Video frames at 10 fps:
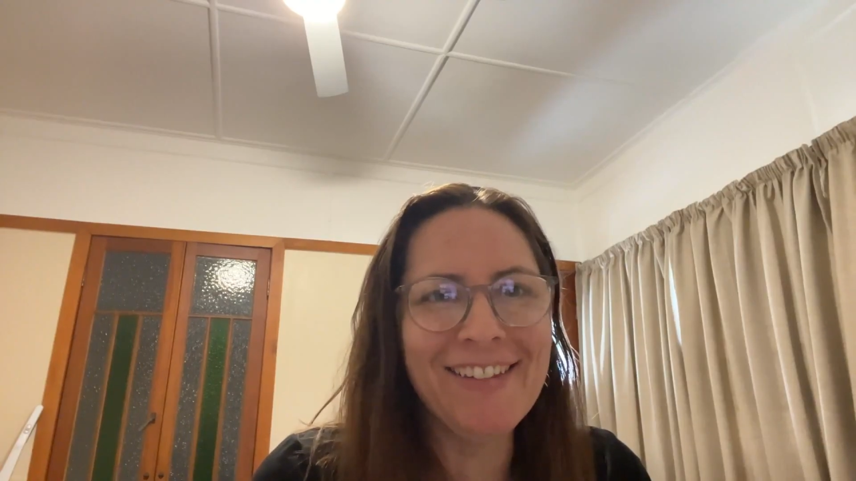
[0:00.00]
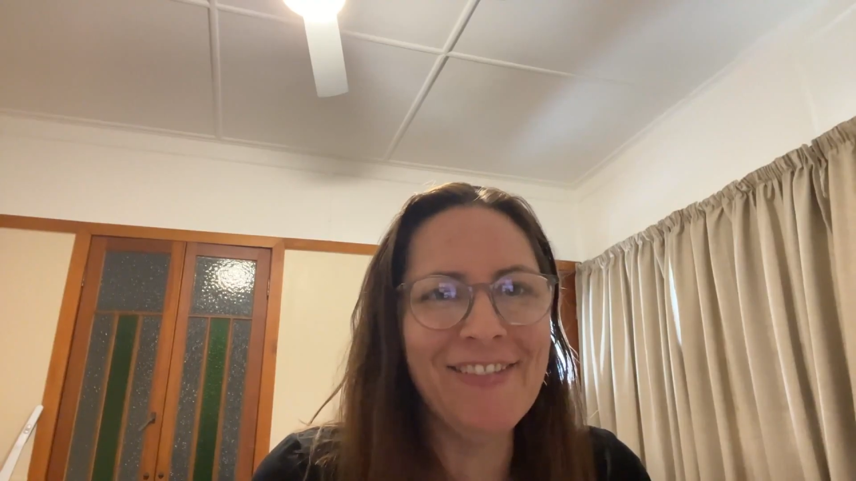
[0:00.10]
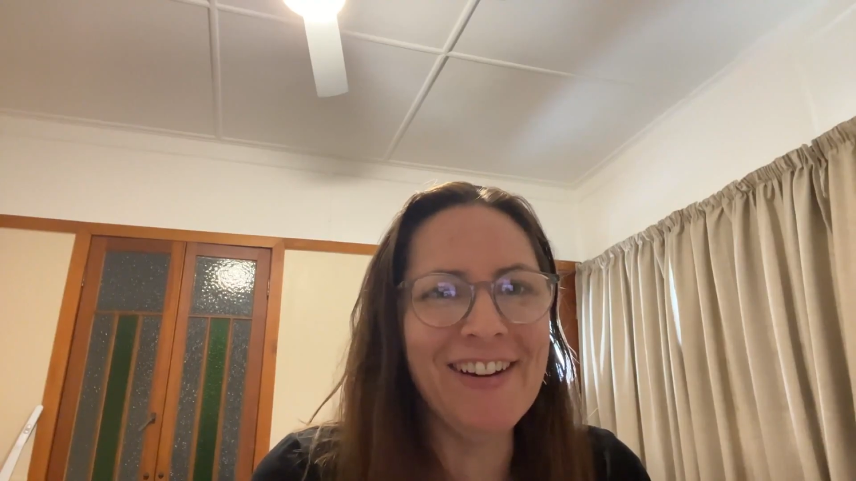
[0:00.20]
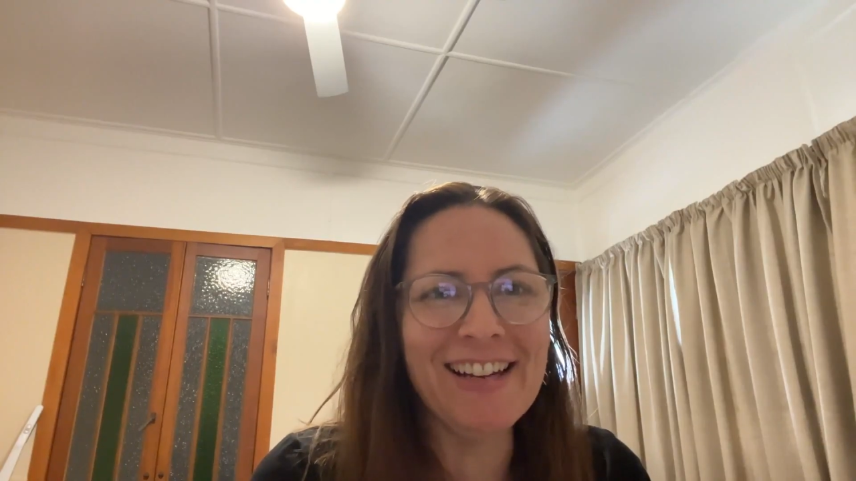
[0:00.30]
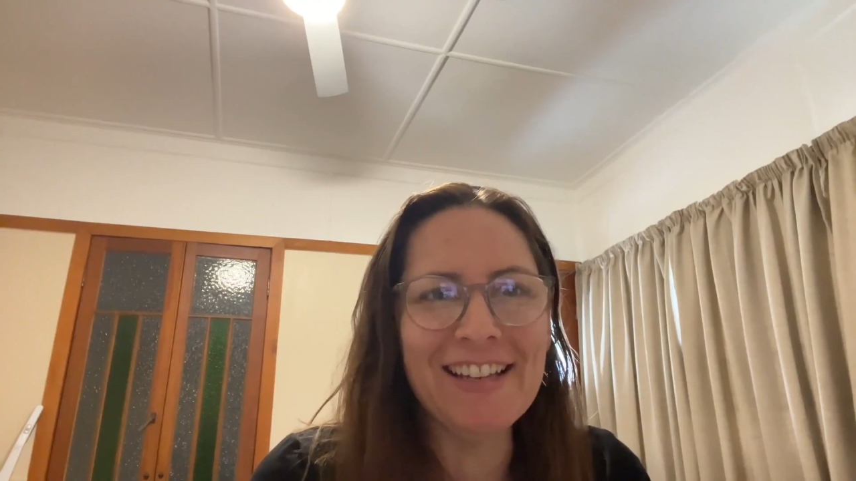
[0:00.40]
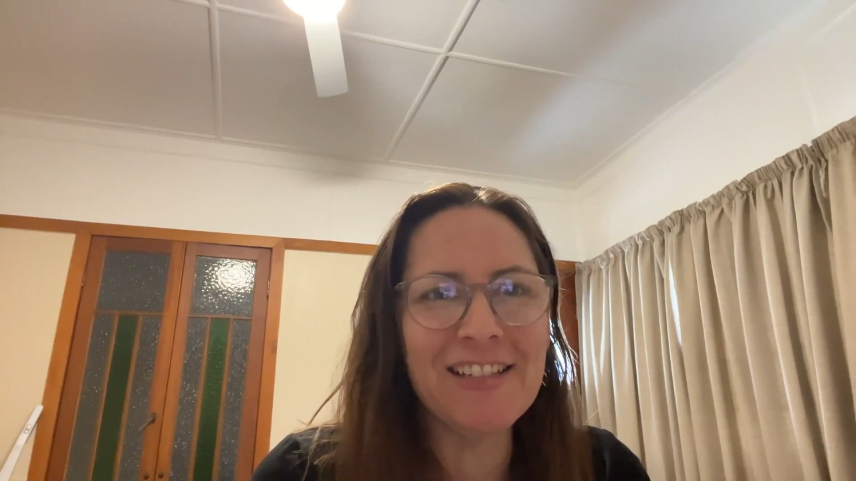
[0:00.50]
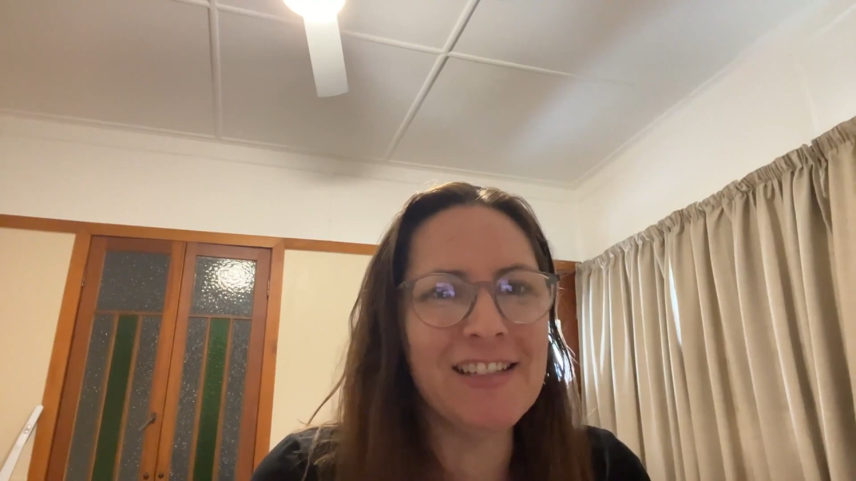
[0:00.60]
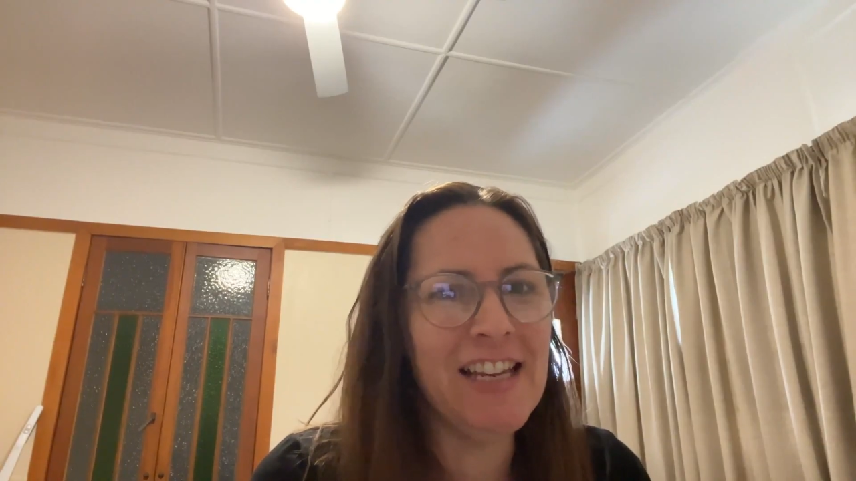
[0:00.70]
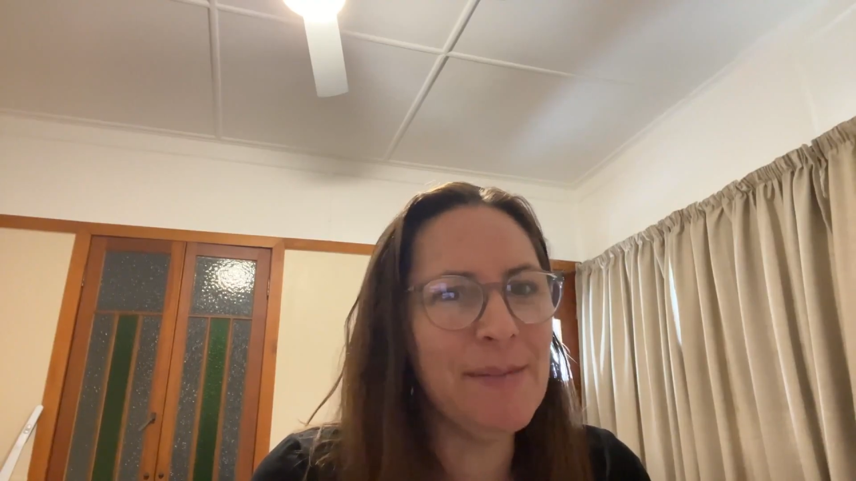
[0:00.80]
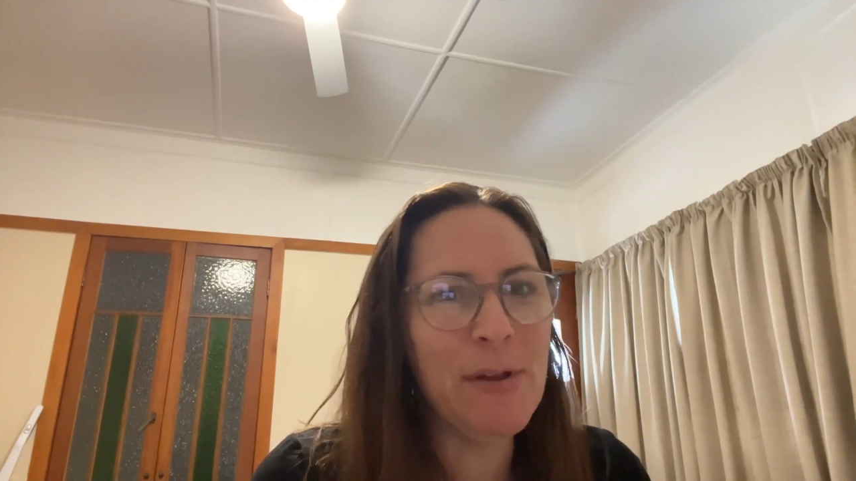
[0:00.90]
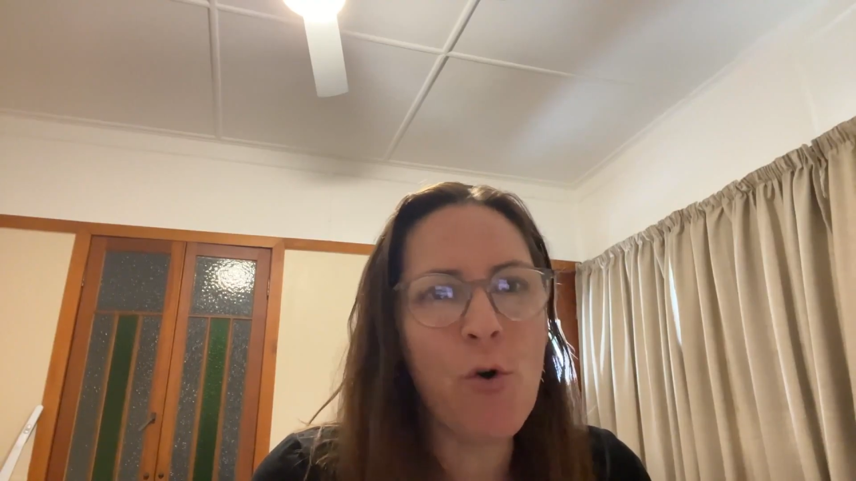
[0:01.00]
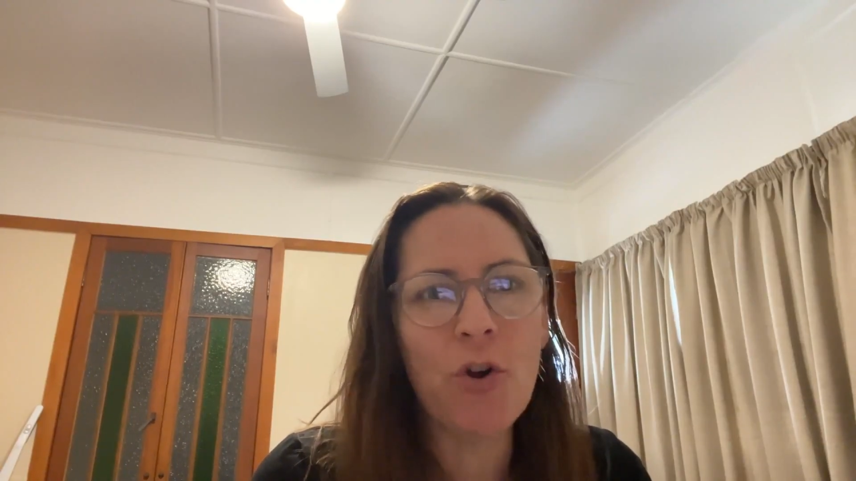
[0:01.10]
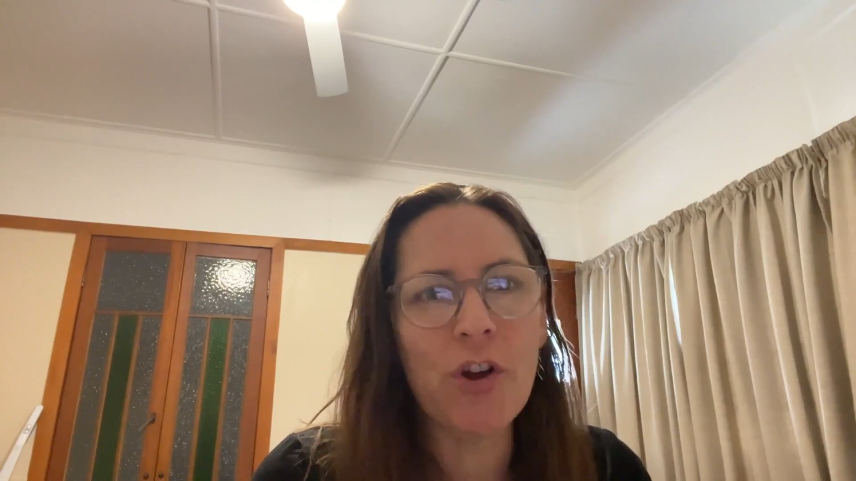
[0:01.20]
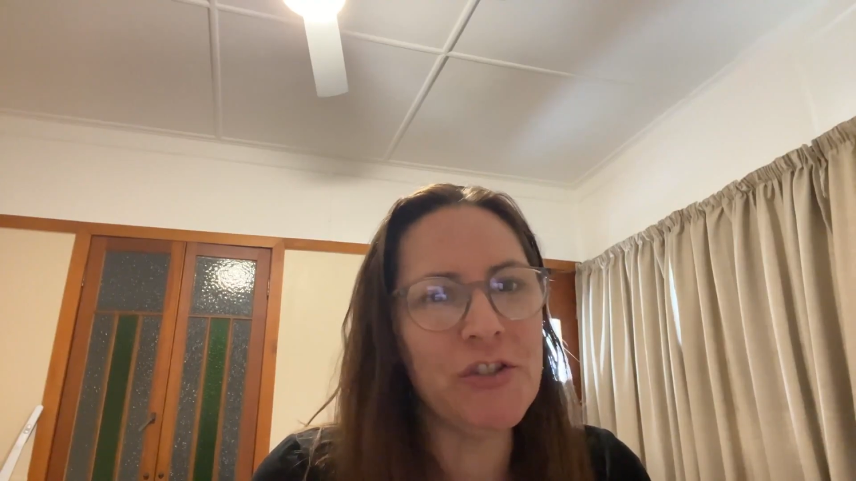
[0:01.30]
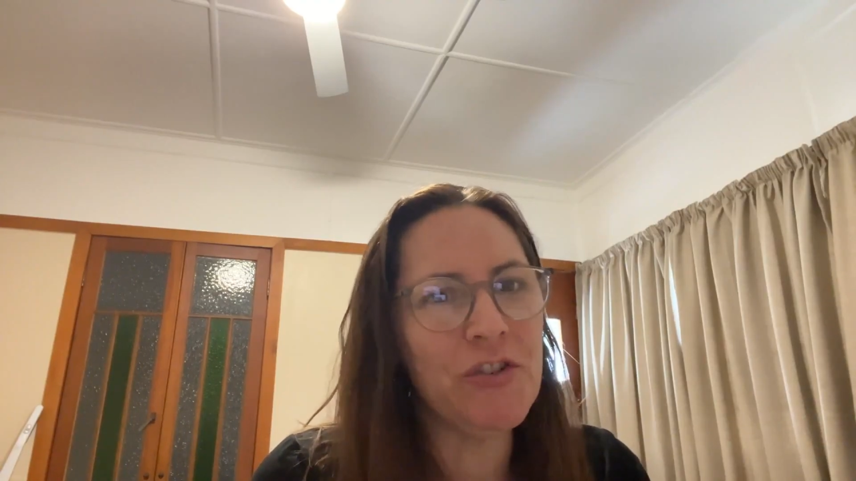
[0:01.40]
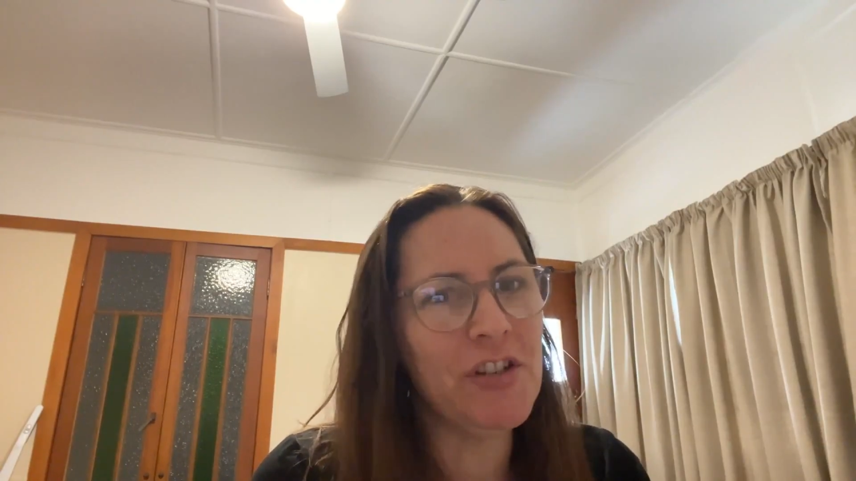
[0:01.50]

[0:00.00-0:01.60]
really, just need to be organised.